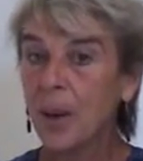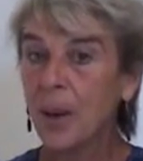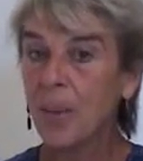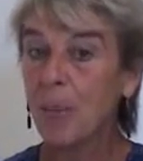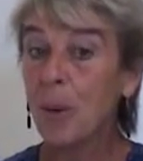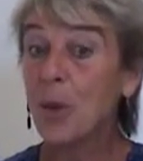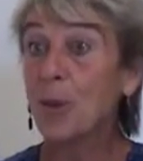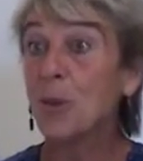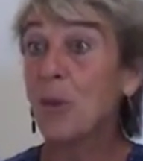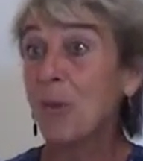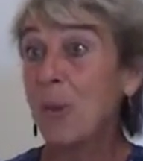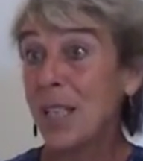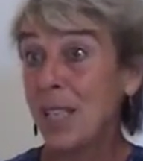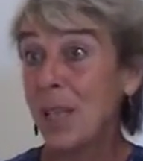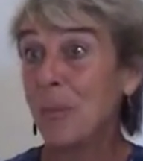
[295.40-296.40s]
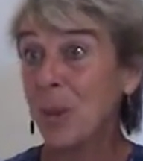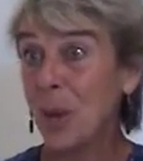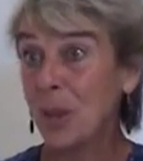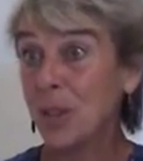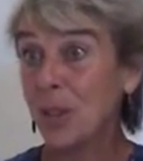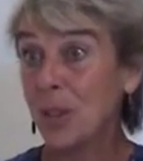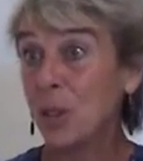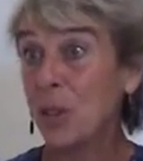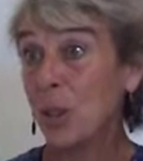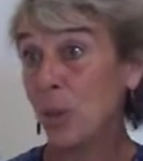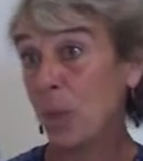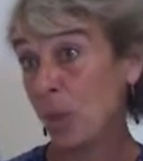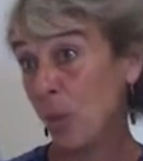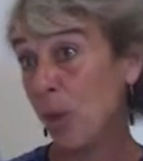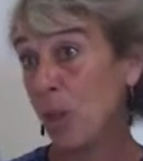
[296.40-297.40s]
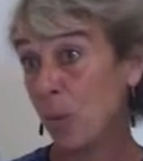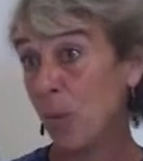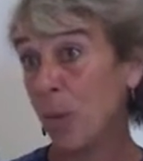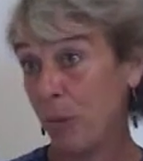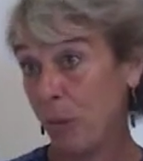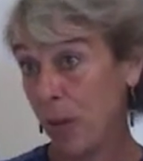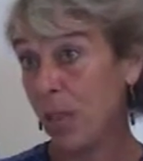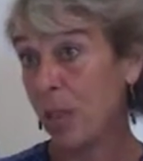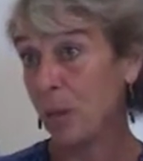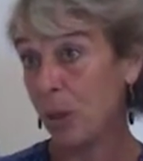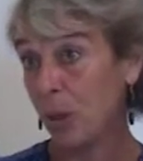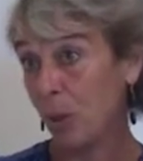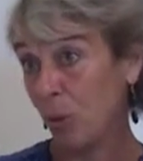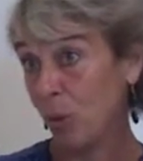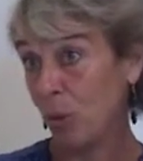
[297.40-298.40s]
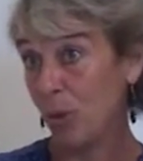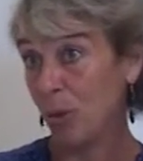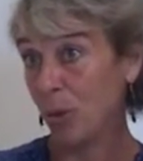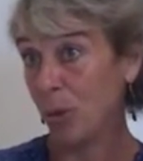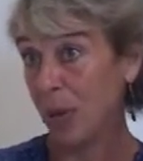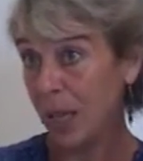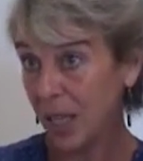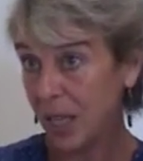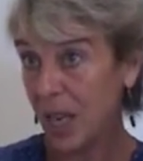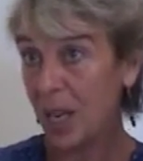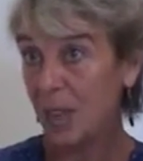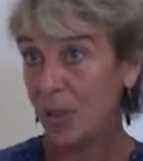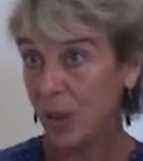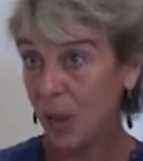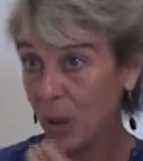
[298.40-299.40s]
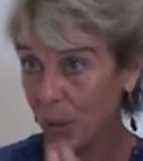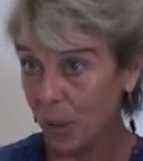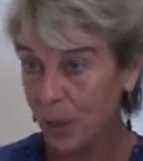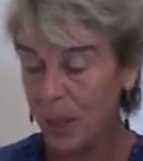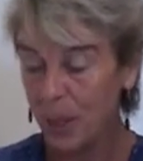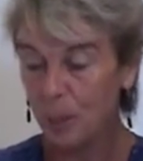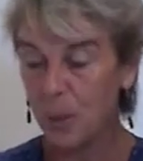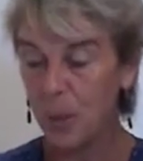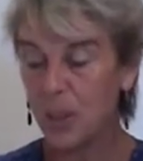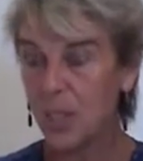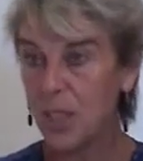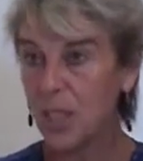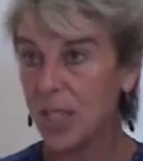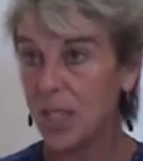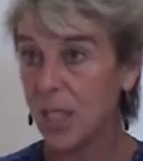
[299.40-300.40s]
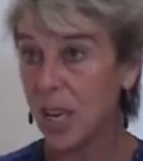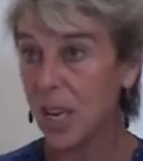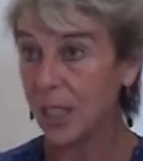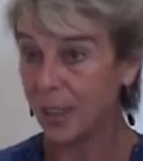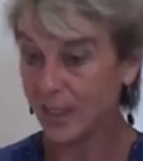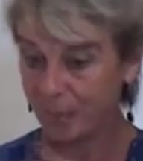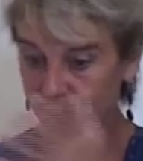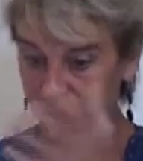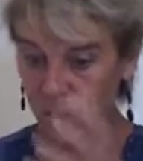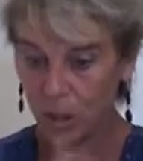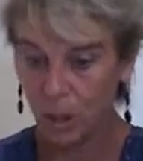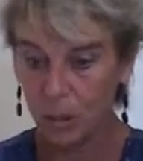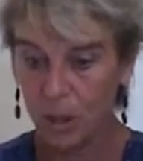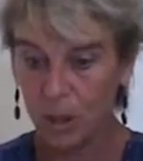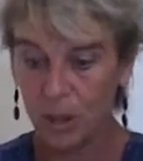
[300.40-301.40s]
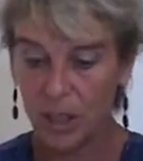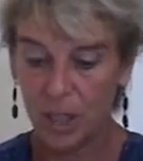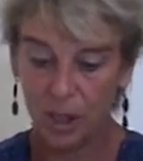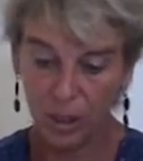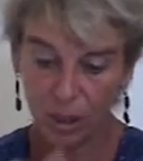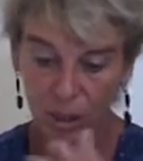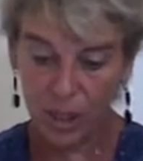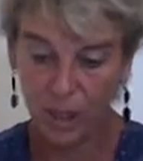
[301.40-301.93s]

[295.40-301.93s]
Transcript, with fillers: a person of flesh and blood. So it was much more fun. We could recognize real persons like your mother-in-law